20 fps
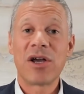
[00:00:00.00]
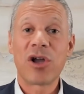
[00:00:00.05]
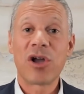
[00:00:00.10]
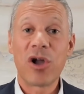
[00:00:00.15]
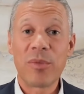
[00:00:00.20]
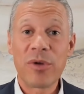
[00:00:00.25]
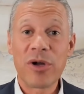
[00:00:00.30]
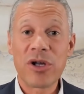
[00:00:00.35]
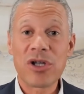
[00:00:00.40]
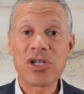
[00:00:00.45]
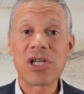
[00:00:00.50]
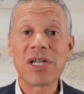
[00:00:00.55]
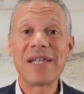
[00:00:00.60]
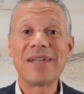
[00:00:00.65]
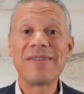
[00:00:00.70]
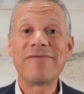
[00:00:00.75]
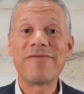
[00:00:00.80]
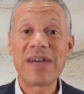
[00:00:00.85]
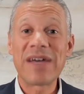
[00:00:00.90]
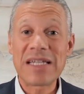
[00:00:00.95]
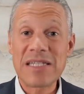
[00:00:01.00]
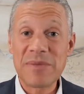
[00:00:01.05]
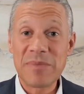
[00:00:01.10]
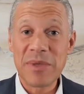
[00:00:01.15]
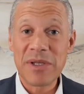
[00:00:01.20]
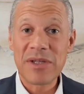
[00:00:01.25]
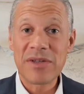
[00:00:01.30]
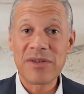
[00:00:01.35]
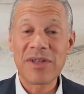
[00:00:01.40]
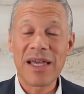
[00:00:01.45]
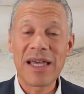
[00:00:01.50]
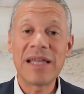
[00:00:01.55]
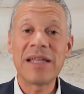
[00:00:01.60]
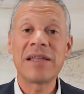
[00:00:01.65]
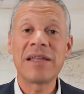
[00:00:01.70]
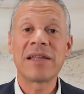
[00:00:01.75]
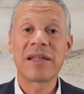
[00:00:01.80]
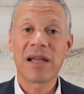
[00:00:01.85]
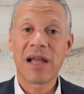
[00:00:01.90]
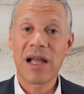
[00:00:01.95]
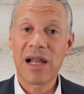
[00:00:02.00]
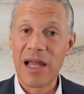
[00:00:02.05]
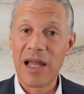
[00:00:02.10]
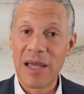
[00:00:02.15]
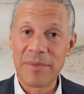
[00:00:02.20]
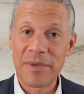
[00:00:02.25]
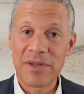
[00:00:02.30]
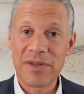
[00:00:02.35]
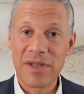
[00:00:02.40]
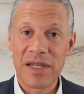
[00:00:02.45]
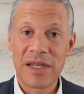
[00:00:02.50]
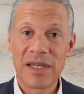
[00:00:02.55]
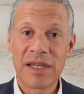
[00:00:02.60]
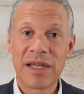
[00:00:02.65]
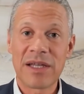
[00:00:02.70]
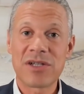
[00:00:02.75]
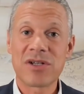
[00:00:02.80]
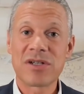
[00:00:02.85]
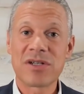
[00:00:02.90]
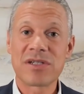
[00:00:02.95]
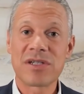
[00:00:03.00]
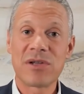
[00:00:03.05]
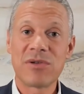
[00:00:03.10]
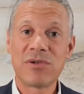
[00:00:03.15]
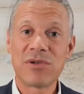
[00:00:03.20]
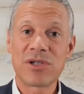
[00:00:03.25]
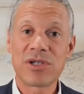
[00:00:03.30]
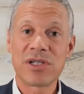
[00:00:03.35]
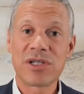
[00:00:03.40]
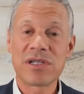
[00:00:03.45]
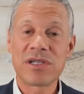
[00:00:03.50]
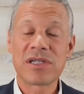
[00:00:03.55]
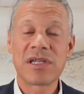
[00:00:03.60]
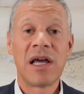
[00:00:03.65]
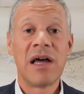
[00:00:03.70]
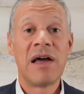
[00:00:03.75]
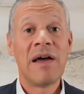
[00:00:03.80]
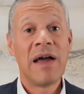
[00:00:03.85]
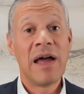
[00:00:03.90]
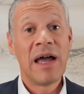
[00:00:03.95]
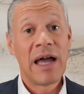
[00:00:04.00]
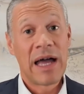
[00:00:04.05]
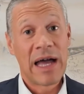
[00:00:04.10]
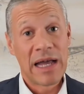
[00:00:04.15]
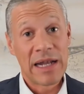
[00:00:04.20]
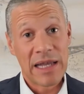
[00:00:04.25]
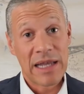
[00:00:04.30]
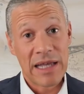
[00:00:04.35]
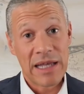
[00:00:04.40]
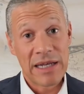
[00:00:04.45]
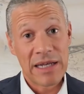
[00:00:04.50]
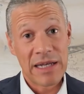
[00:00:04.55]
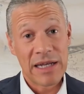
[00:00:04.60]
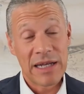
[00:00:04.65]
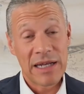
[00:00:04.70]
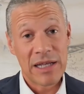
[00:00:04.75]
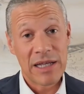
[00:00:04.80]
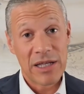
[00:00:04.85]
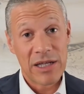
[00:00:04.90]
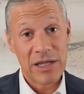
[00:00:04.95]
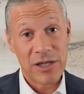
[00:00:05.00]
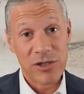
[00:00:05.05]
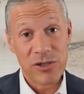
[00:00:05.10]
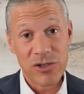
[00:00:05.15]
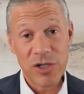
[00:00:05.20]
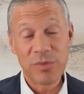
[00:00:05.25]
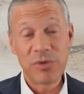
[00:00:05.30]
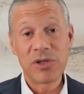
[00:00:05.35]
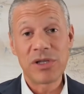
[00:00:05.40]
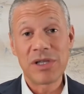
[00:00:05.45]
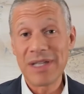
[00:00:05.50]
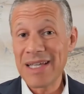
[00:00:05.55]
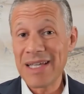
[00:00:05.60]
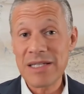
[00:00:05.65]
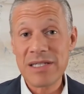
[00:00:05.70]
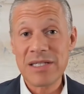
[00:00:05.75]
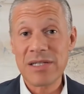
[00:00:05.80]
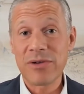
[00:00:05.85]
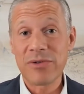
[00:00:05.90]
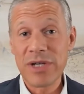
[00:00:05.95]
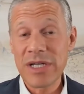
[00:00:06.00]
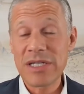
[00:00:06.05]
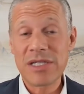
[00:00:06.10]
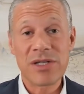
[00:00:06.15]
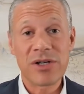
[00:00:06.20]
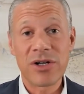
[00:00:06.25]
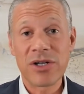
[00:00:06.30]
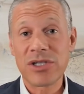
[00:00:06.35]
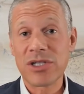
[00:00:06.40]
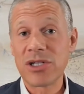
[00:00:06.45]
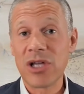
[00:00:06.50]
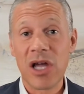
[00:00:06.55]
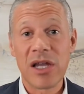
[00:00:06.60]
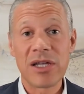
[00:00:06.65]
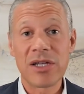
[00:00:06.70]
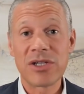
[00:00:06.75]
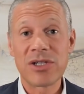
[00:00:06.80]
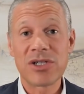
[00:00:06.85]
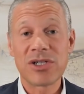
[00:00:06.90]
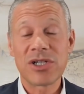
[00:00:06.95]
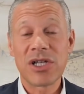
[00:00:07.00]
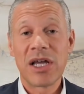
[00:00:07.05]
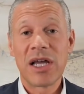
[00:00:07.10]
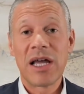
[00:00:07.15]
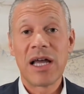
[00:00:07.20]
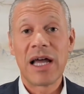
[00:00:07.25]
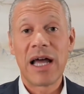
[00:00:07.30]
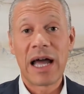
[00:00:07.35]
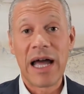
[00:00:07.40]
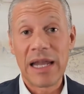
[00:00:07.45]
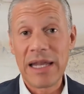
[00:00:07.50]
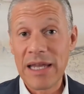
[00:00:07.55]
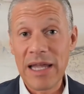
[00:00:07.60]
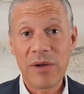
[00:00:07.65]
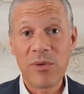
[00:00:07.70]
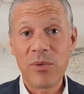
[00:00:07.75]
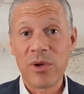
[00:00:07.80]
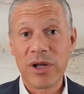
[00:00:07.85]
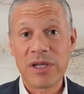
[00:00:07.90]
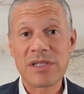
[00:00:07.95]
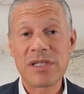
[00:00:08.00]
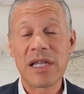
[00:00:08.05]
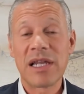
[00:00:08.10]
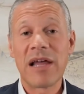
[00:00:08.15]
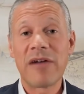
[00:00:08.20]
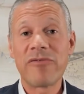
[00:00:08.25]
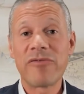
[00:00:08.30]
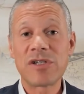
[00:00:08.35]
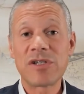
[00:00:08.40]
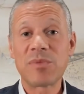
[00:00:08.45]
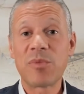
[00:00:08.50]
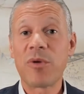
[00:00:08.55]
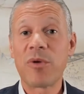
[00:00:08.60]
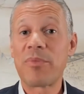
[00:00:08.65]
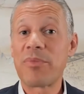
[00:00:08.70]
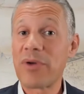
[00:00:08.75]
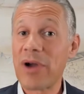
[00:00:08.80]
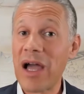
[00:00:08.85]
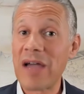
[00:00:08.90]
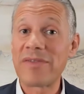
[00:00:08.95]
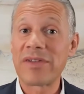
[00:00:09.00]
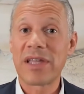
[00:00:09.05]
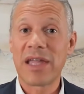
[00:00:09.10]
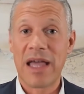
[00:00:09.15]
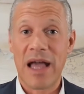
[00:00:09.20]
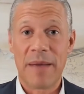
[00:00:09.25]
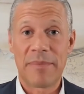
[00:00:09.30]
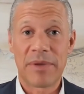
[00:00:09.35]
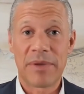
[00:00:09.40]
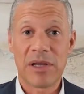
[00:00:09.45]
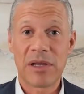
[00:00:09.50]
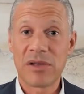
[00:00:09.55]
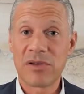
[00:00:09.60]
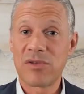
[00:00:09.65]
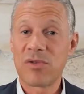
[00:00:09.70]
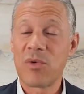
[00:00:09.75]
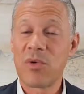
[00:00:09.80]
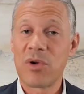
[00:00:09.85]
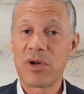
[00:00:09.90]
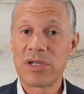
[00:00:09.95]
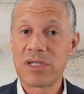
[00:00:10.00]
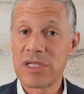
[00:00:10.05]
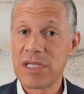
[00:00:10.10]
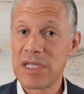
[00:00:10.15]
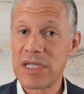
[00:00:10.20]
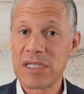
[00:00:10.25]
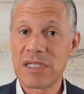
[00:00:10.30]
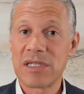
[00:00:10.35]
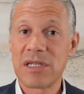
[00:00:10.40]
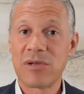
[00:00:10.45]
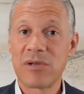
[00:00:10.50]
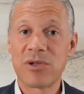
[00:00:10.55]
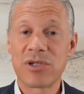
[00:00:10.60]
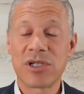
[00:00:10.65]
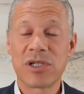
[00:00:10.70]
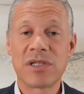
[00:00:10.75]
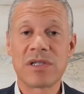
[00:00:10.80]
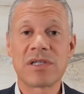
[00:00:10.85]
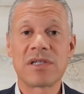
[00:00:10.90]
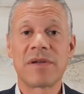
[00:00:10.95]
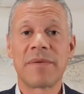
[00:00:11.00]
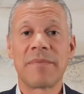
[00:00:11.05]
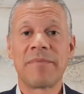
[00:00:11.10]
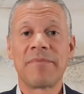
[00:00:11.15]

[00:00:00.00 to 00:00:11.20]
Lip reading: commercial investment in climate and nature solutions, and can contribute research, knowledge, and networks to leverage more private capital towards these solutions.